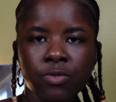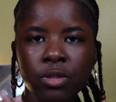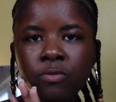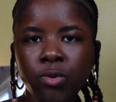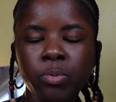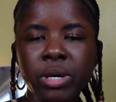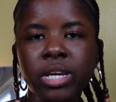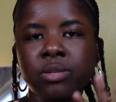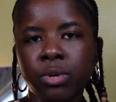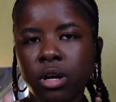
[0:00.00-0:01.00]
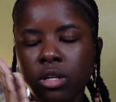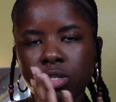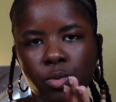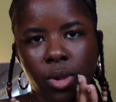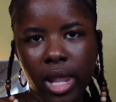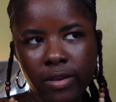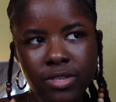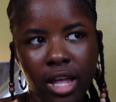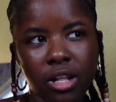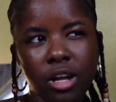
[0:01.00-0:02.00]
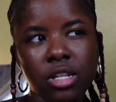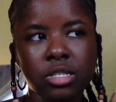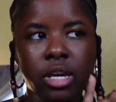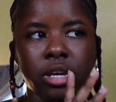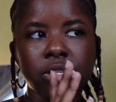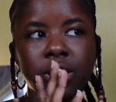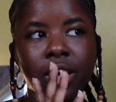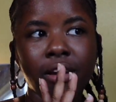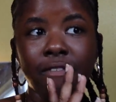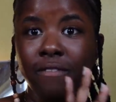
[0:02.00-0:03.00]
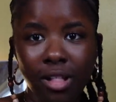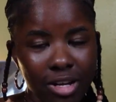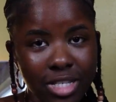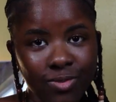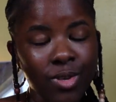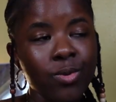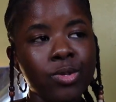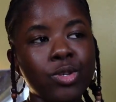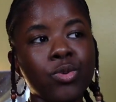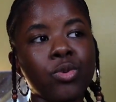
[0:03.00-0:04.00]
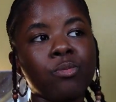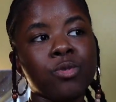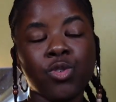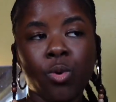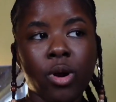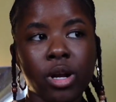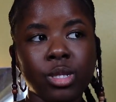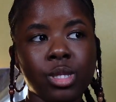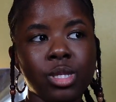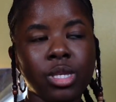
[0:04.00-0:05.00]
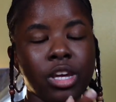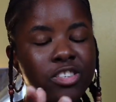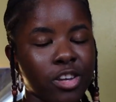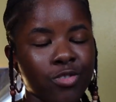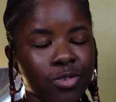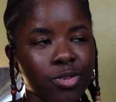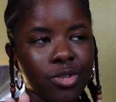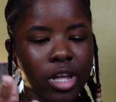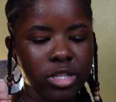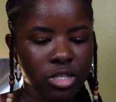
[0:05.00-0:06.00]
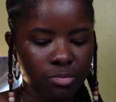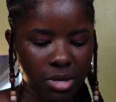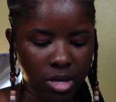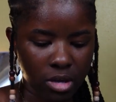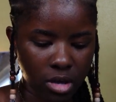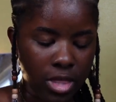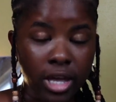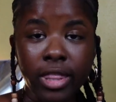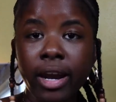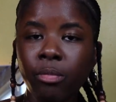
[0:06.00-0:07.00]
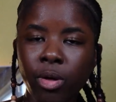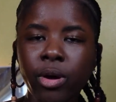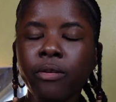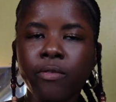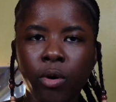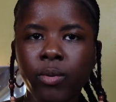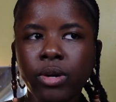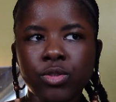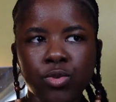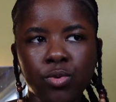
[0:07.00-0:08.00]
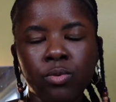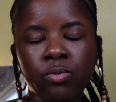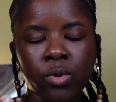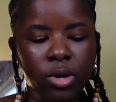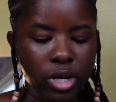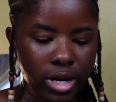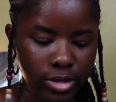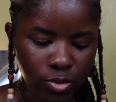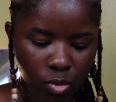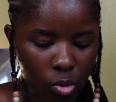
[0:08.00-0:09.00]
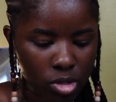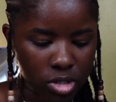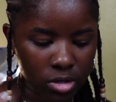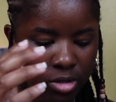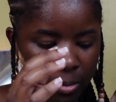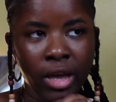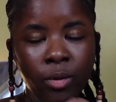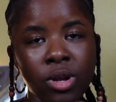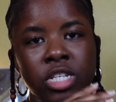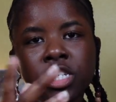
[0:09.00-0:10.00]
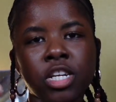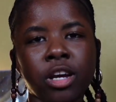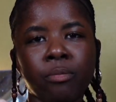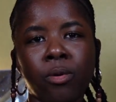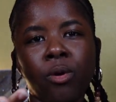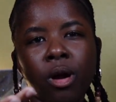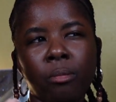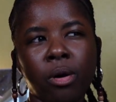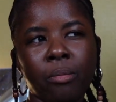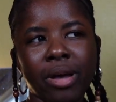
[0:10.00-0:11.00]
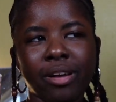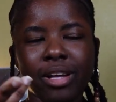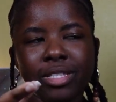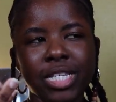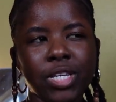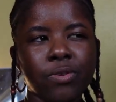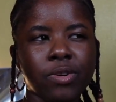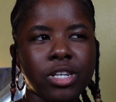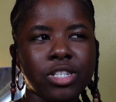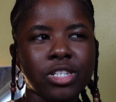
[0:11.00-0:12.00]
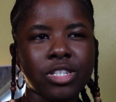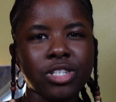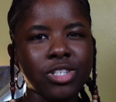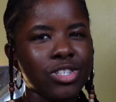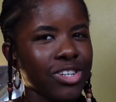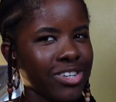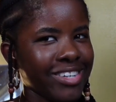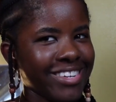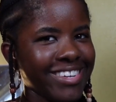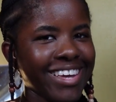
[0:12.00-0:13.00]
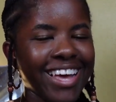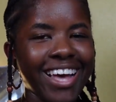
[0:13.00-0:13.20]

for the food page, but also lifestyle content, vlogs for YouTube, shorts, etc. So that's a big thing that I'm looking forward to for next quarter. I want to share more about my content creation journey.